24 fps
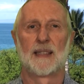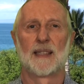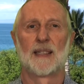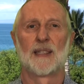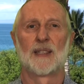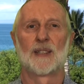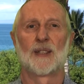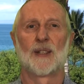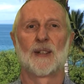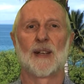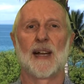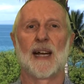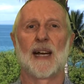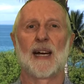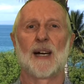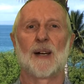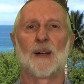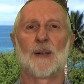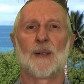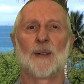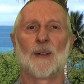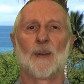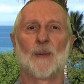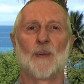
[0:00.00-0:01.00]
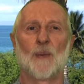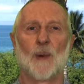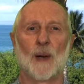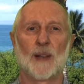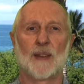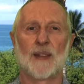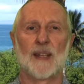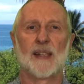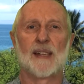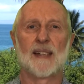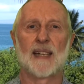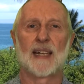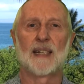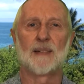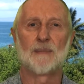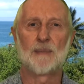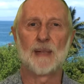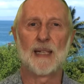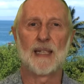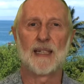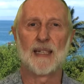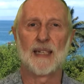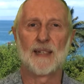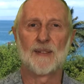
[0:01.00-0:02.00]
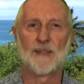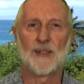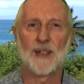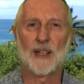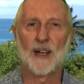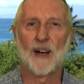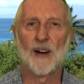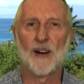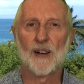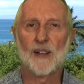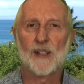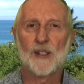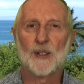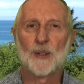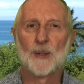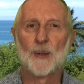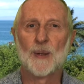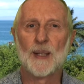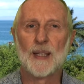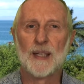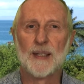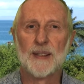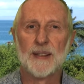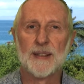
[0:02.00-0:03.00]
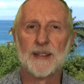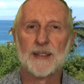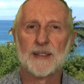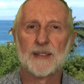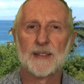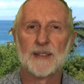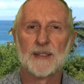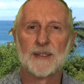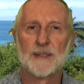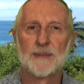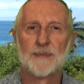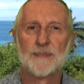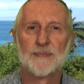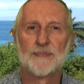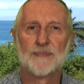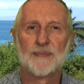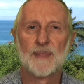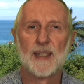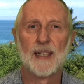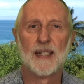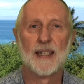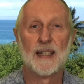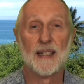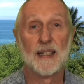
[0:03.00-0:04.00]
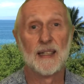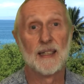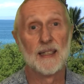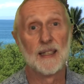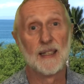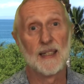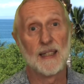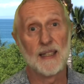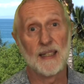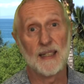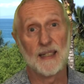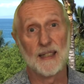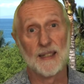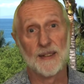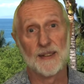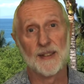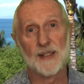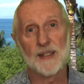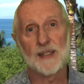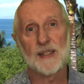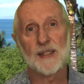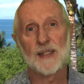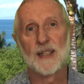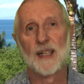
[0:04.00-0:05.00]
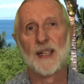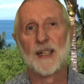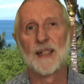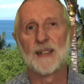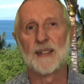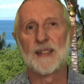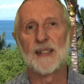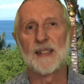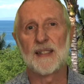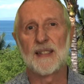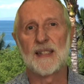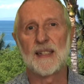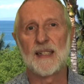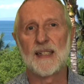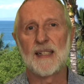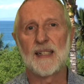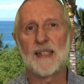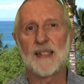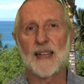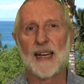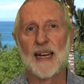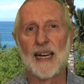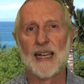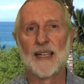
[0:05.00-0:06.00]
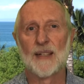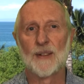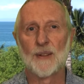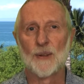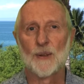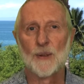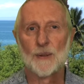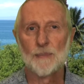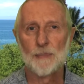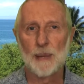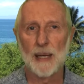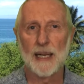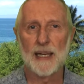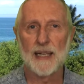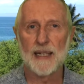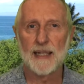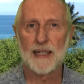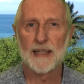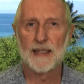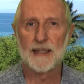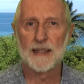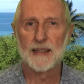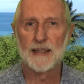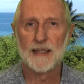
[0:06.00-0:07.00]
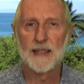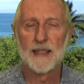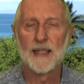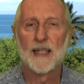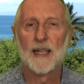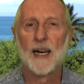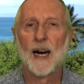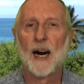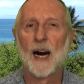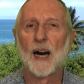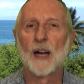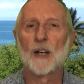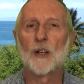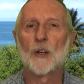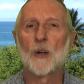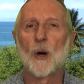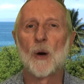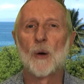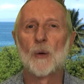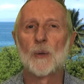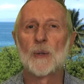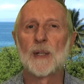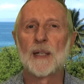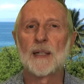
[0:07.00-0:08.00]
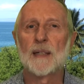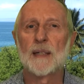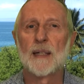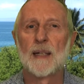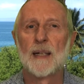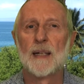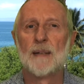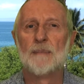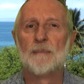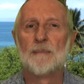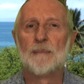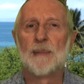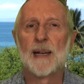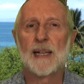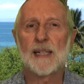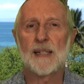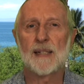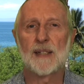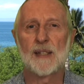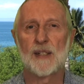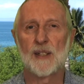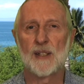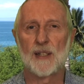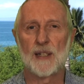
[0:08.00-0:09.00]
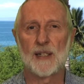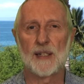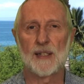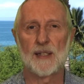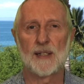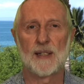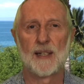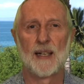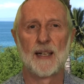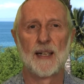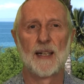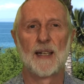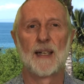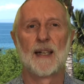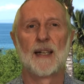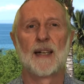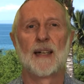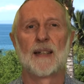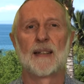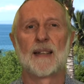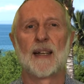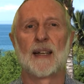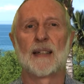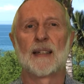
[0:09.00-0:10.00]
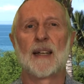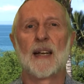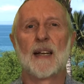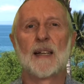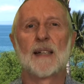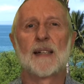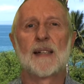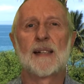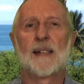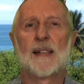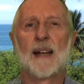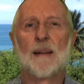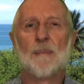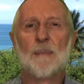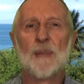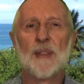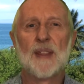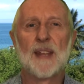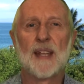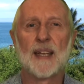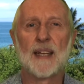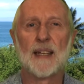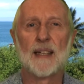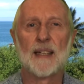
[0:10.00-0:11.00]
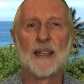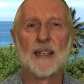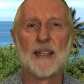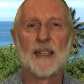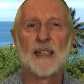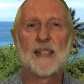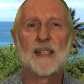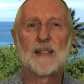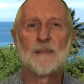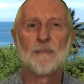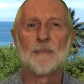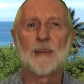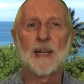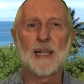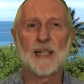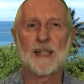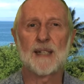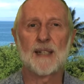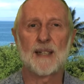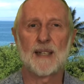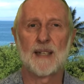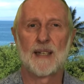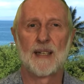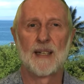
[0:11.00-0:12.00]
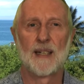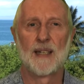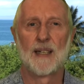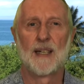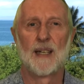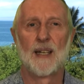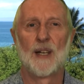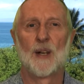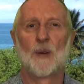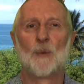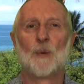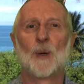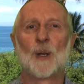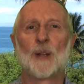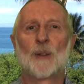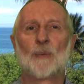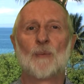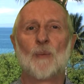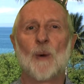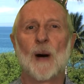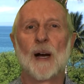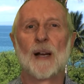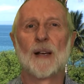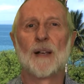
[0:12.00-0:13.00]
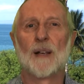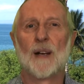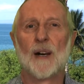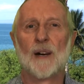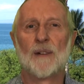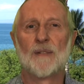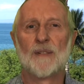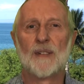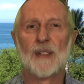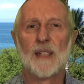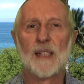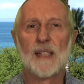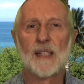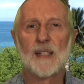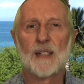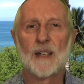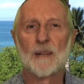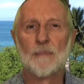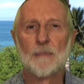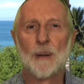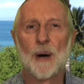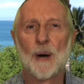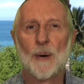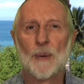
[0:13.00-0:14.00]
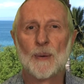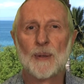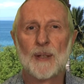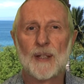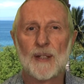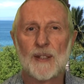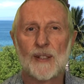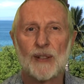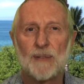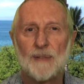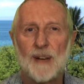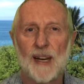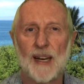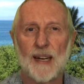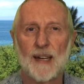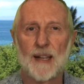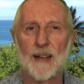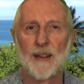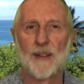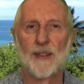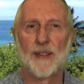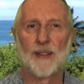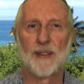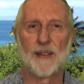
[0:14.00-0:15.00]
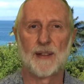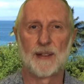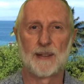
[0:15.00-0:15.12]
So now, what does that mean in regards to illness? Illness, disease, and or pain are coded messages that something is amiss with one of these components of health.